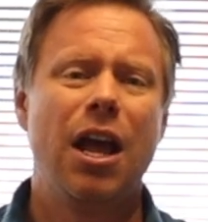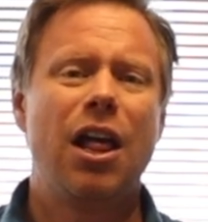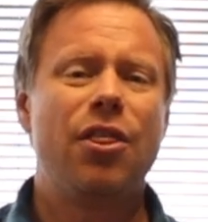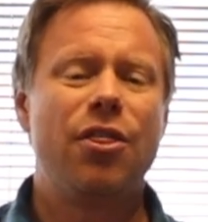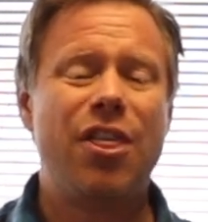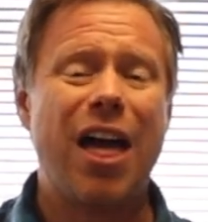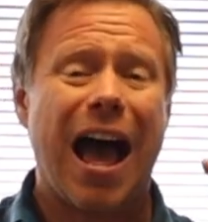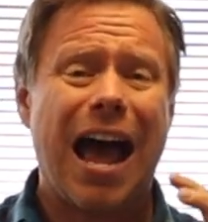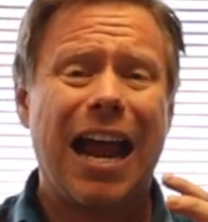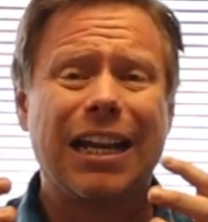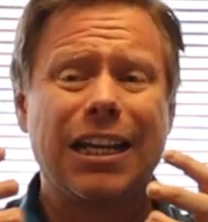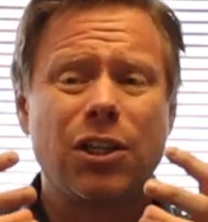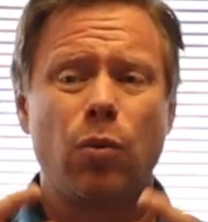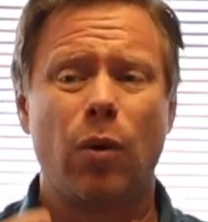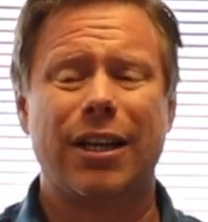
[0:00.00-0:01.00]
that
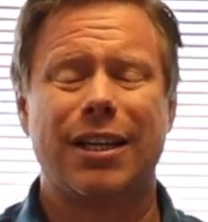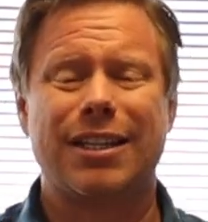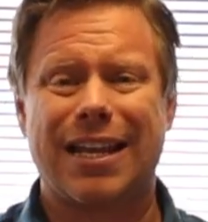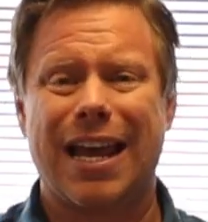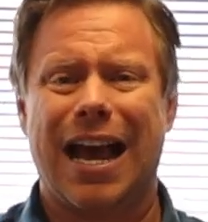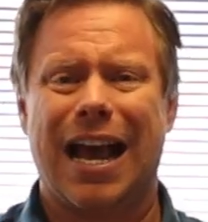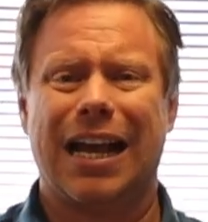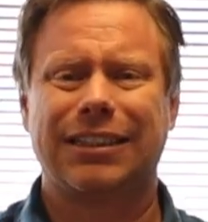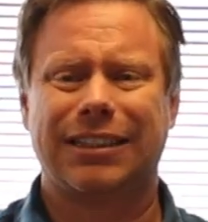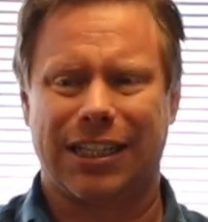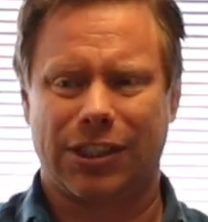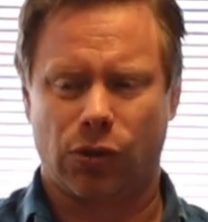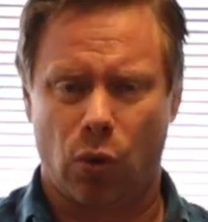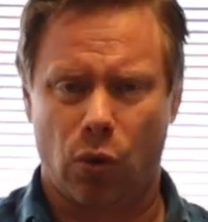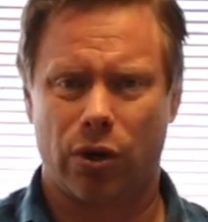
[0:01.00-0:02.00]
is what is taxed
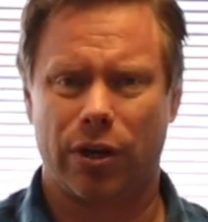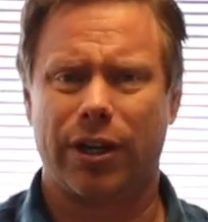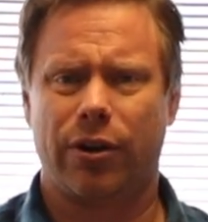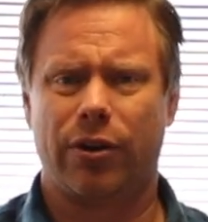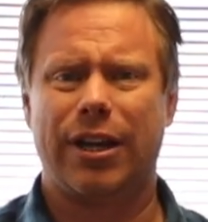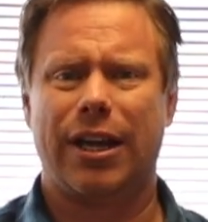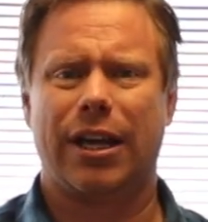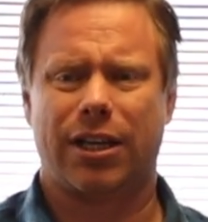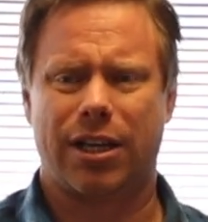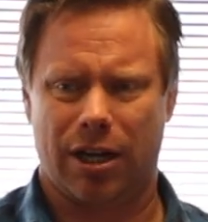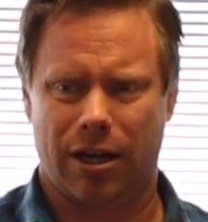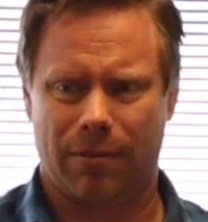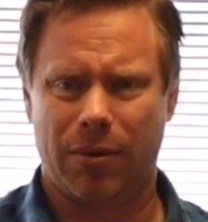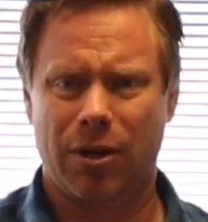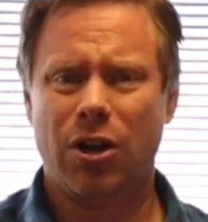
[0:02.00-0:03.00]
as ordinary
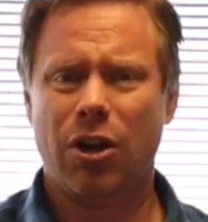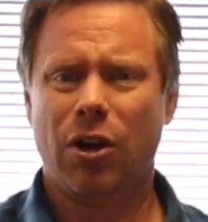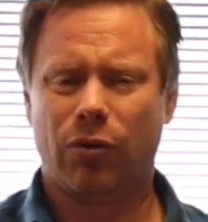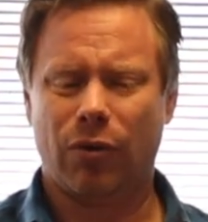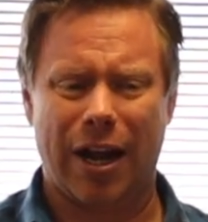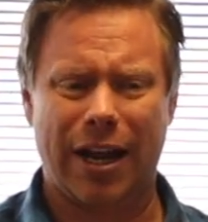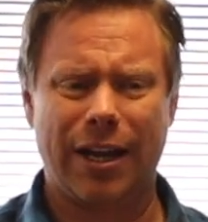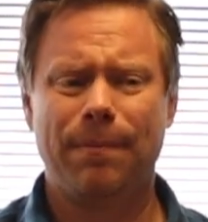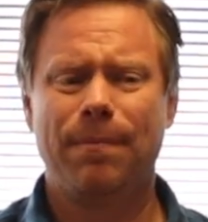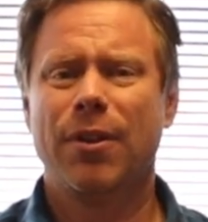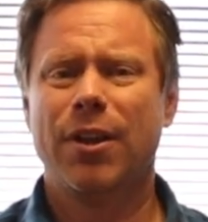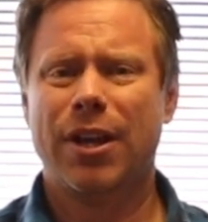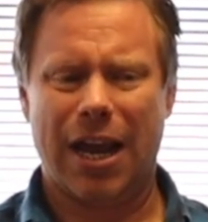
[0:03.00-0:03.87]
income, right?